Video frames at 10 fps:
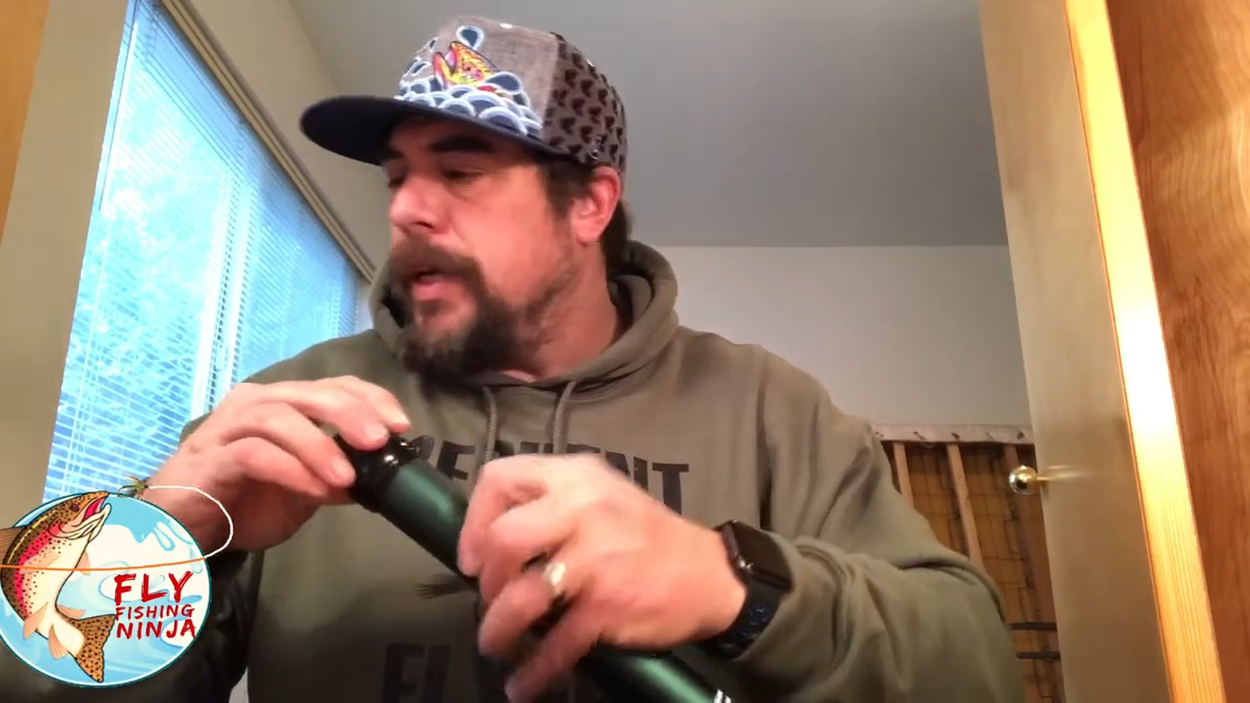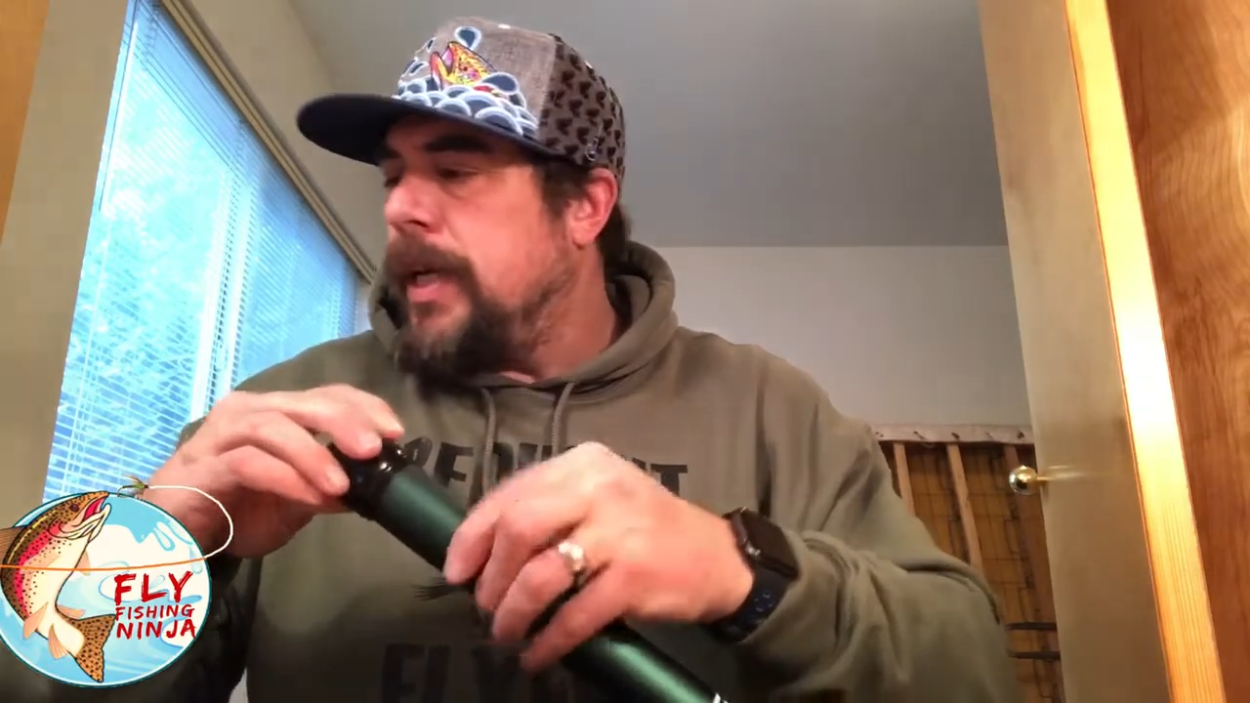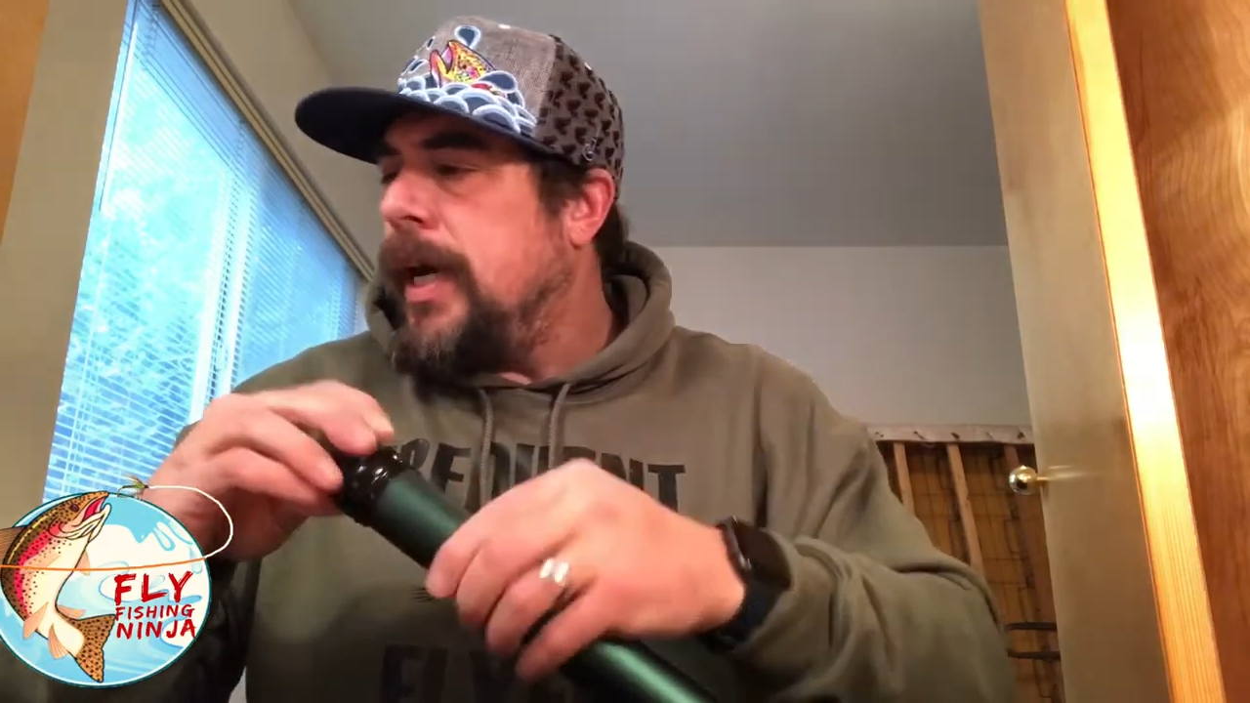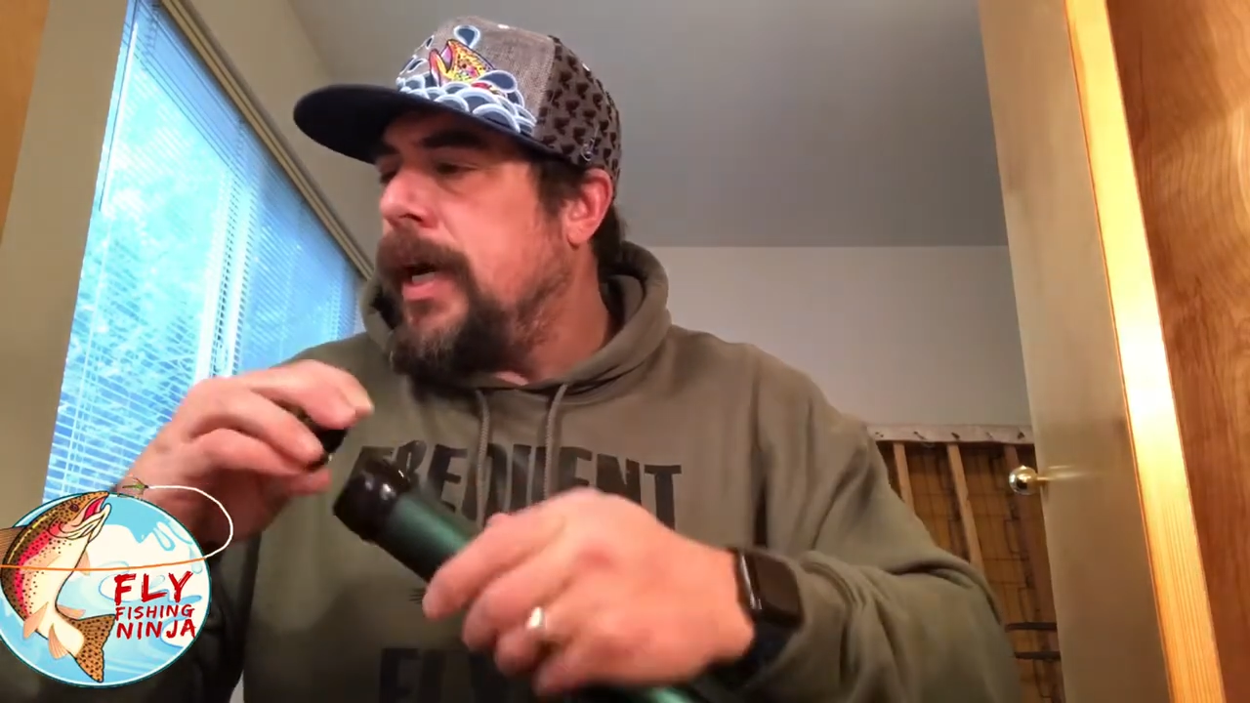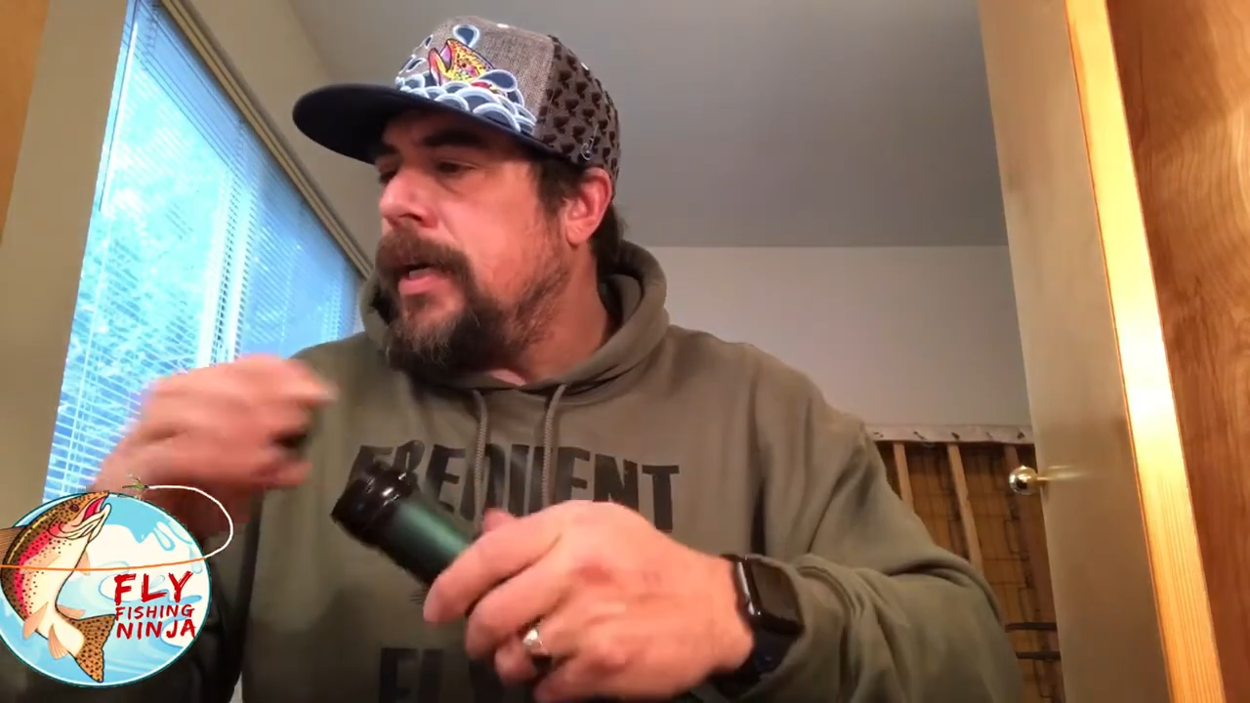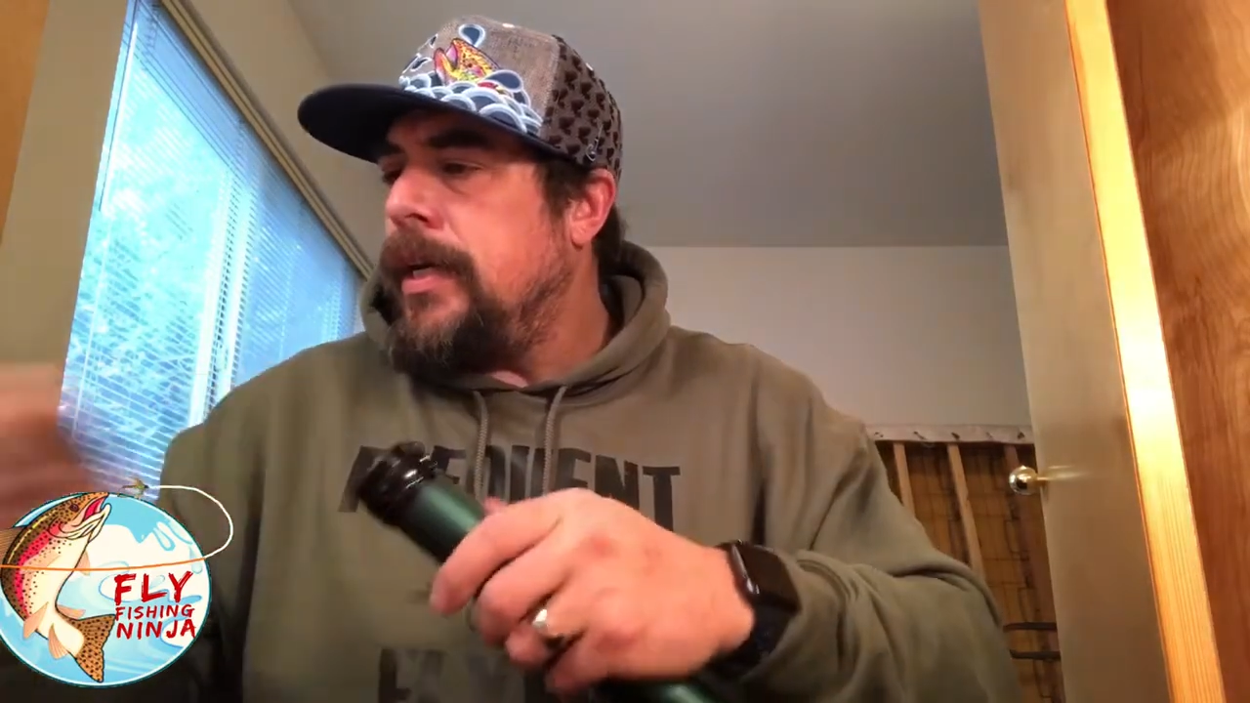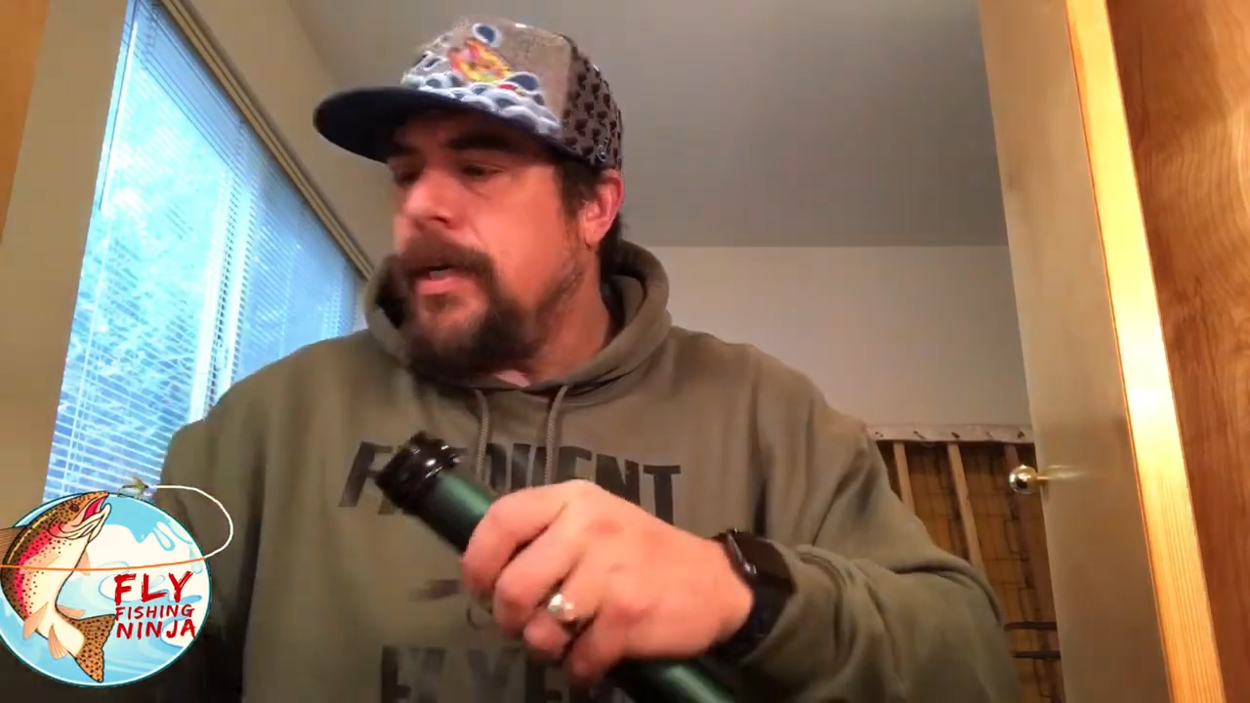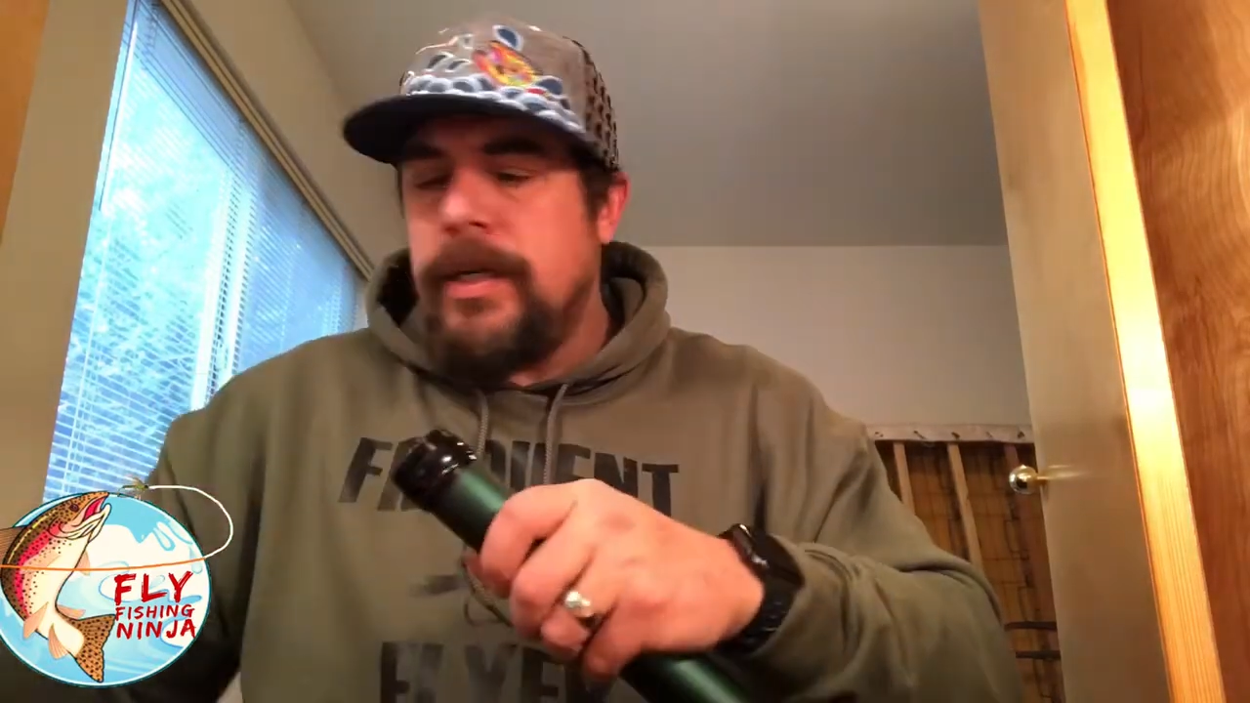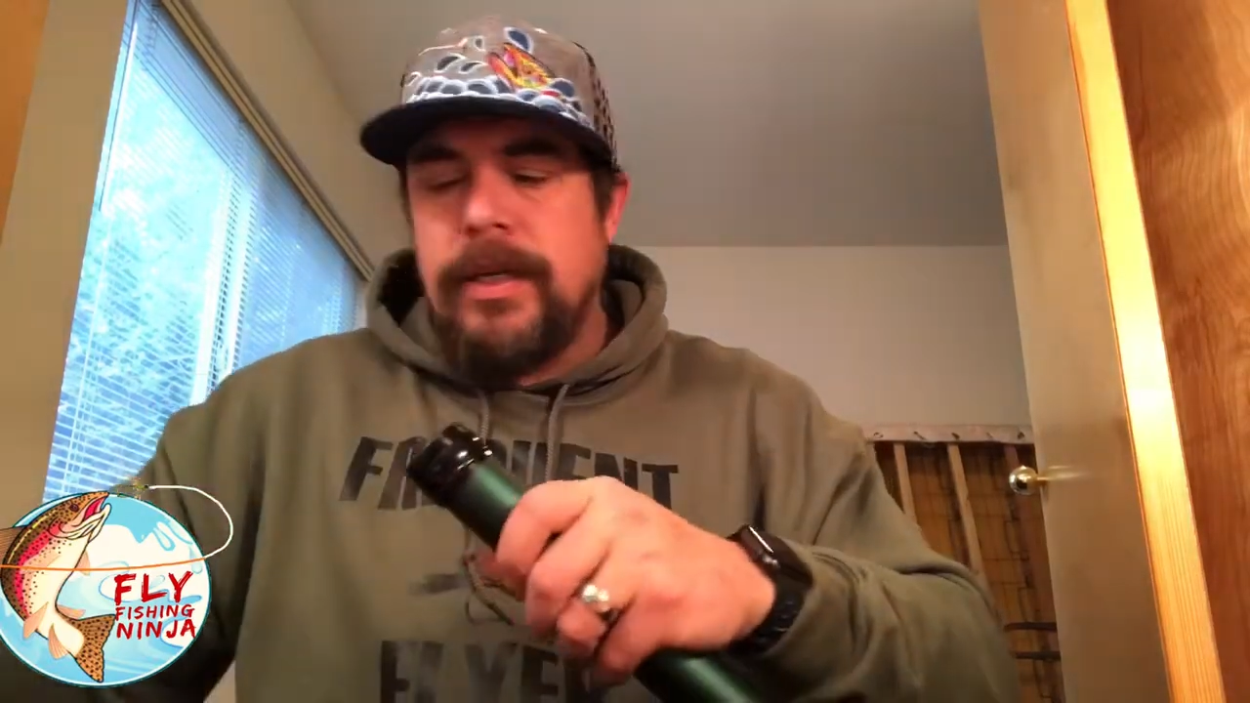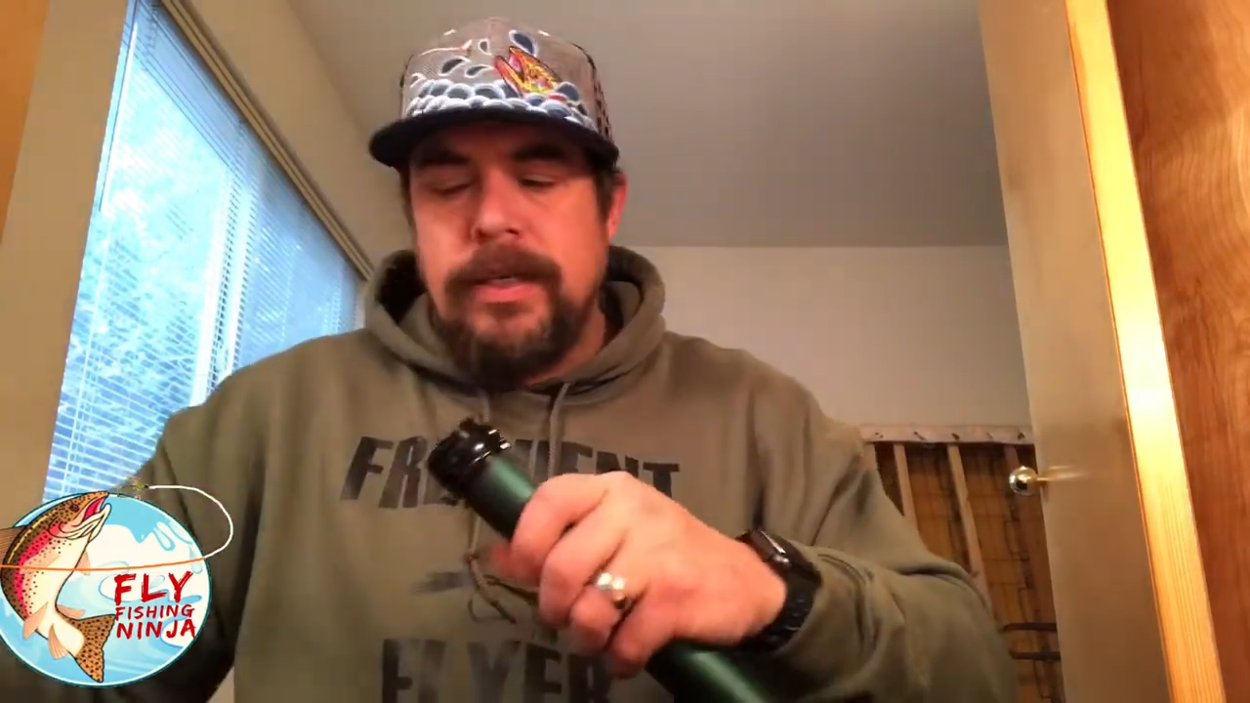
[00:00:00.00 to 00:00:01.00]
got
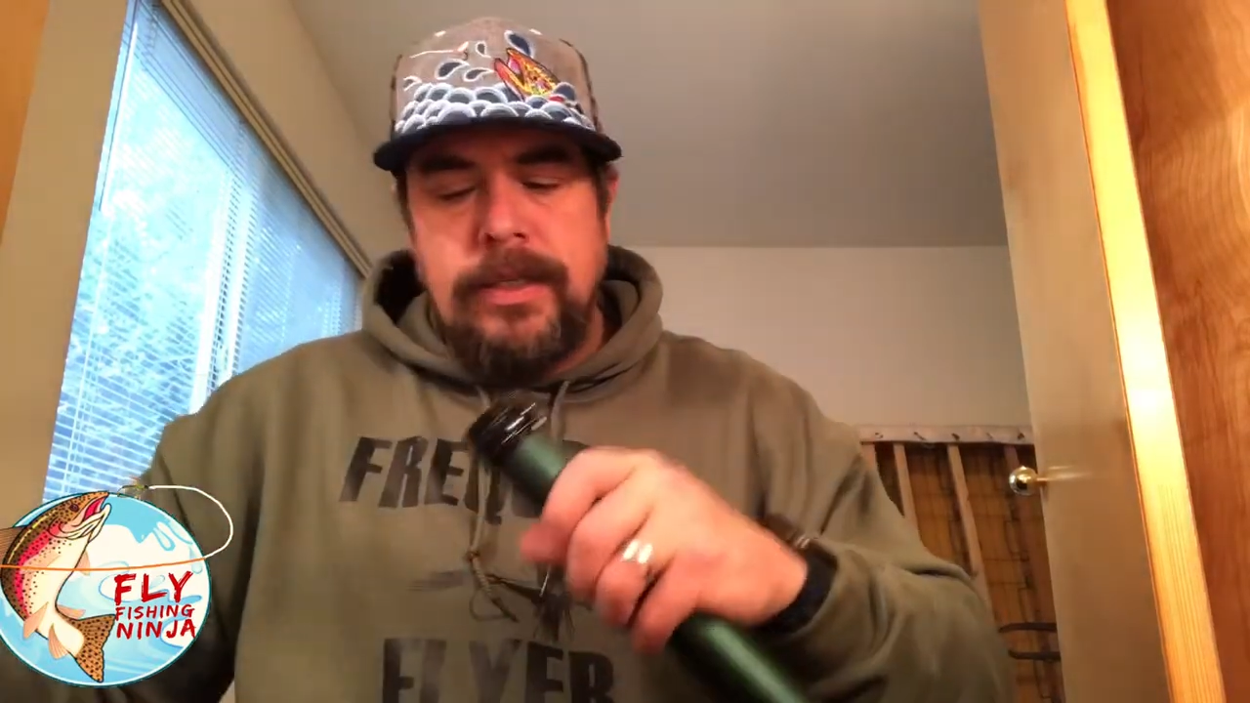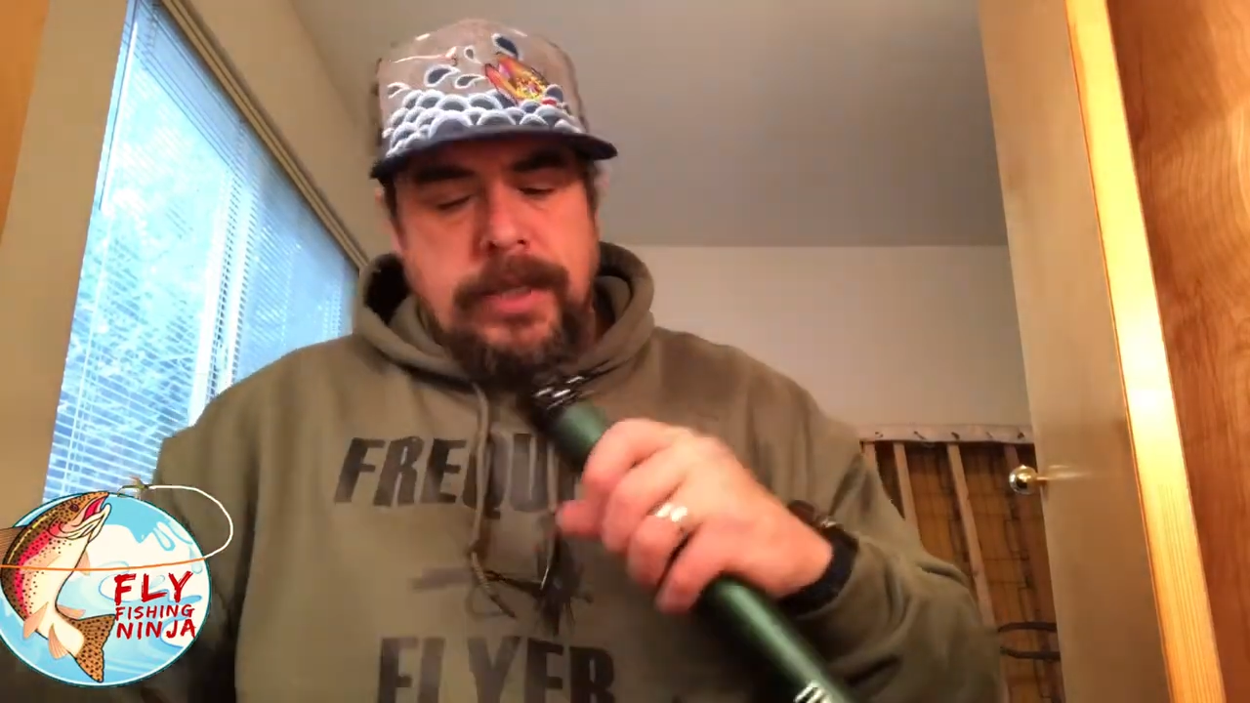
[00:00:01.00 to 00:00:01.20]
here.